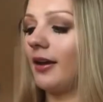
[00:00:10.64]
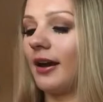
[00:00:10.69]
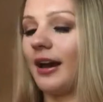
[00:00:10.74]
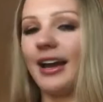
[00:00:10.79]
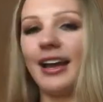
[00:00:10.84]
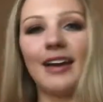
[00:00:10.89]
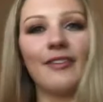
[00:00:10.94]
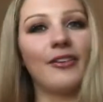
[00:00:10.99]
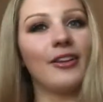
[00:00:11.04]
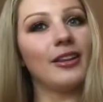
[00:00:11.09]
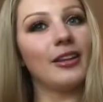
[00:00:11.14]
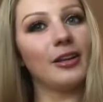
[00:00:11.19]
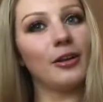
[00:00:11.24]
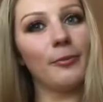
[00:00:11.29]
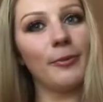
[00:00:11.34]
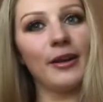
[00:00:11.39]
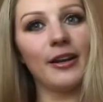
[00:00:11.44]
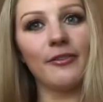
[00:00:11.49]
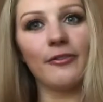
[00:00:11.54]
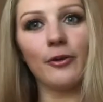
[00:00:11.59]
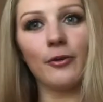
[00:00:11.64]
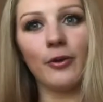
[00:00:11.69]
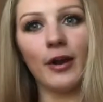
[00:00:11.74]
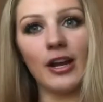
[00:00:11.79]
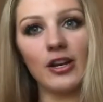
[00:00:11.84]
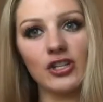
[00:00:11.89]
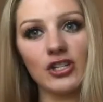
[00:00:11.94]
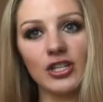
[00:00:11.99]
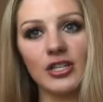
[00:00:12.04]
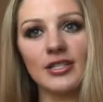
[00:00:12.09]
I have a little bit of
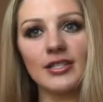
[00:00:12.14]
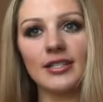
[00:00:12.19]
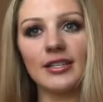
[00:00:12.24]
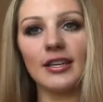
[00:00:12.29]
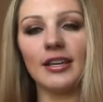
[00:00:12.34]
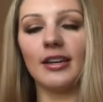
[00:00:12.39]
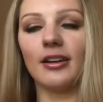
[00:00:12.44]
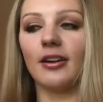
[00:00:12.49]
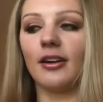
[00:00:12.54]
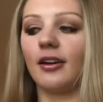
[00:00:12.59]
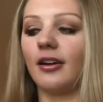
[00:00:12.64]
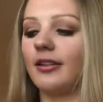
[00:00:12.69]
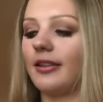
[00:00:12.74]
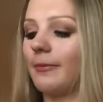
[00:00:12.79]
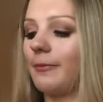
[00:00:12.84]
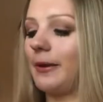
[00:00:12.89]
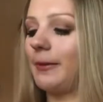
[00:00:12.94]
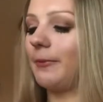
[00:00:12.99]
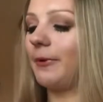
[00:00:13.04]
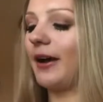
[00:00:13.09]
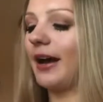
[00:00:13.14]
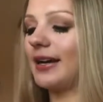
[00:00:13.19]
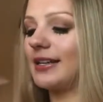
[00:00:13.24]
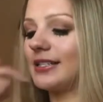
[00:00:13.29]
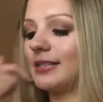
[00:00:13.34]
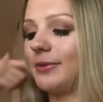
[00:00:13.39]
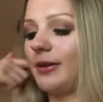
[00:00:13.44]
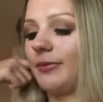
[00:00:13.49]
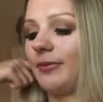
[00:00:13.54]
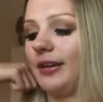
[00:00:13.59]
questions here that people
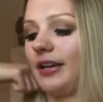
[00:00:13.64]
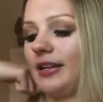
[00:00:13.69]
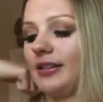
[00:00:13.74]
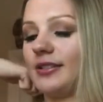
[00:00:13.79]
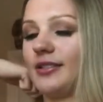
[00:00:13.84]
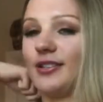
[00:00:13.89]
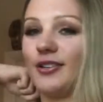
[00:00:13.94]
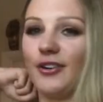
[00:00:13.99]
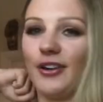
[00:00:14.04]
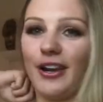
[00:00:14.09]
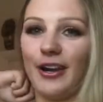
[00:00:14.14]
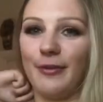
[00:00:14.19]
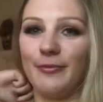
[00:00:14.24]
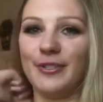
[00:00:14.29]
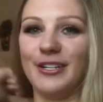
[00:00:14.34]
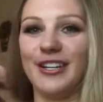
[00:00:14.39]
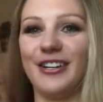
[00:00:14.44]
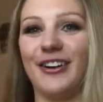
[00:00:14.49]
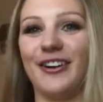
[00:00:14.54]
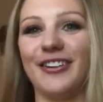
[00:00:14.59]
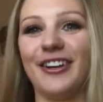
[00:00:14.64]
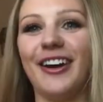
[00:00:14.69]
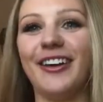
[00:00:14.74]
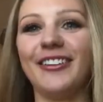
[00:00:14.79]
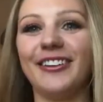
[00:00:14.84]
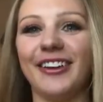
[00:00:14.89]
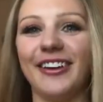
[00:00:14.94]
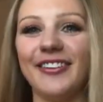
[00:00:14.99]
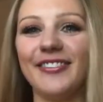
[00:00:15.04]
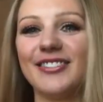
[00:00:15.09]
ask me on my Instagram,
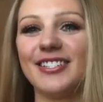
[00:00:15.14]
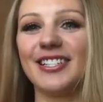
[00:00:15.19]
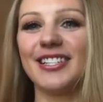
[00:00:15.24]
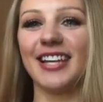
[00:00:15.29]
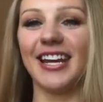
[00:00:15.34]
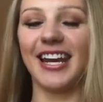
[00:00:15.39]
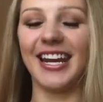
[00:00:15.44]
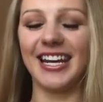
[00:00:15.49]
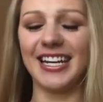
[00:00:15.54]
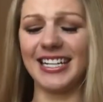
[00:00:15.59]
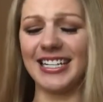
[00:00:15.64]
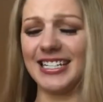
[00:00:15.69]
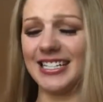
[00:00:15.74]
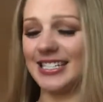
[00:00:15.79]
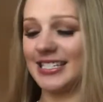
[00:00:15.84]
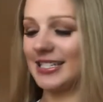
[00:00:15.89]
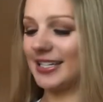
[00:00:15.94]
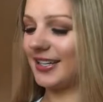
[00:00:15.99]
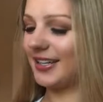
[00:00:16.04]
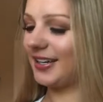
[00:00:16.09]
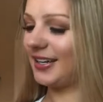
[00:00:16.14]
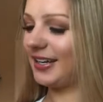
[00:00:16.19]
danielle.lifts, and